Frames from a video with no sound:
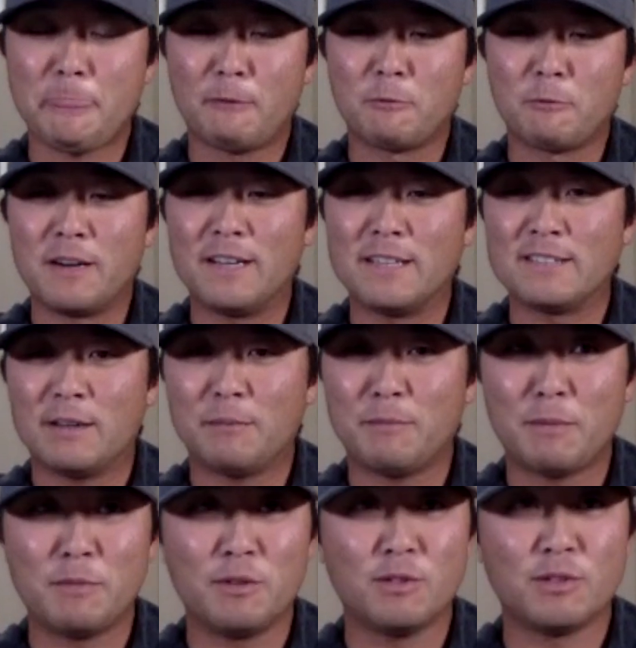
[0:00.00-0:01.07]
Whereas I
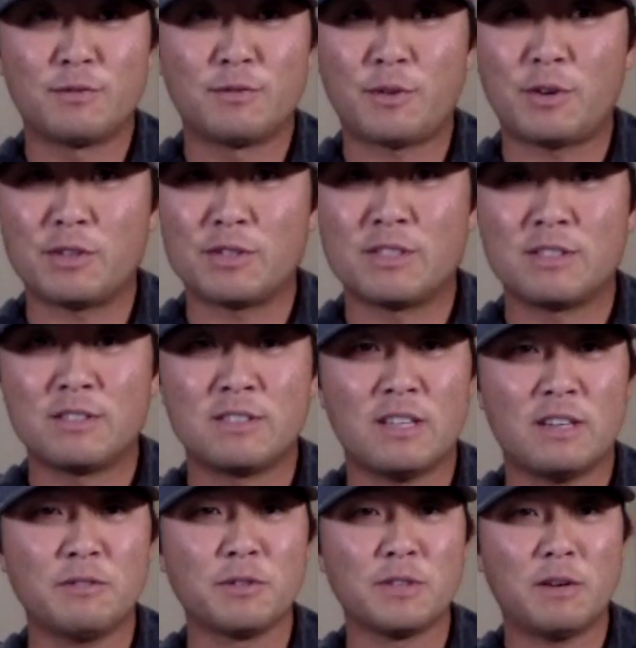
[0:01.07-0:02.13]
remember those first
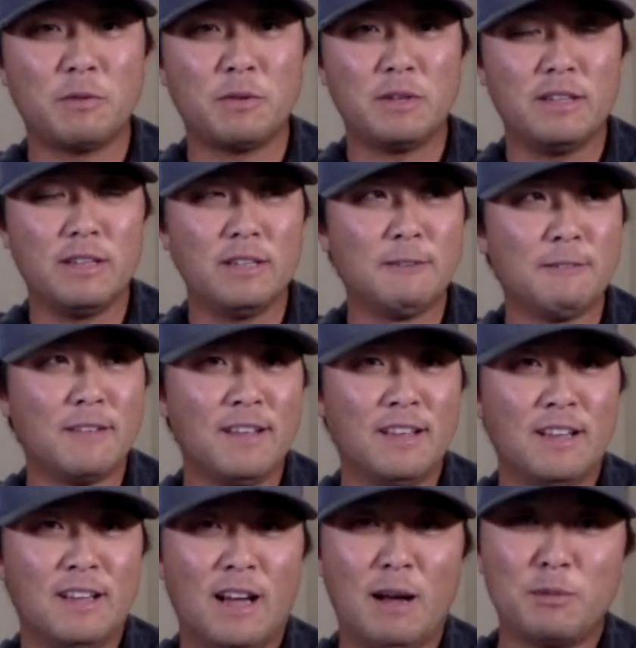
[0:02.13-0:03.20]
several that we did,
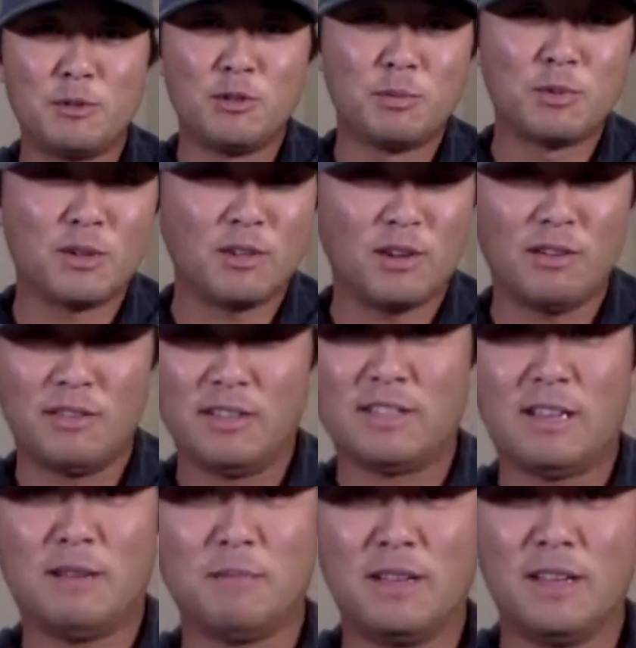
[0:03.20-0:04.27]
I'm super nervous.
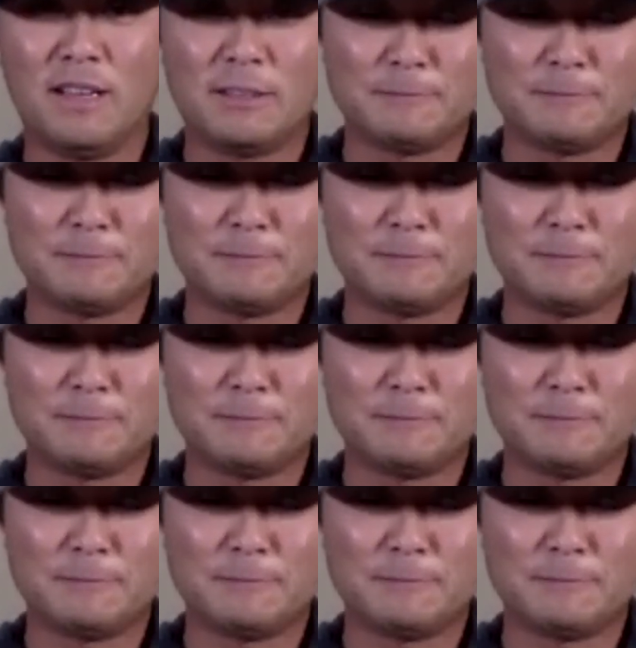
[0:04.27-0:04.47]
I'm like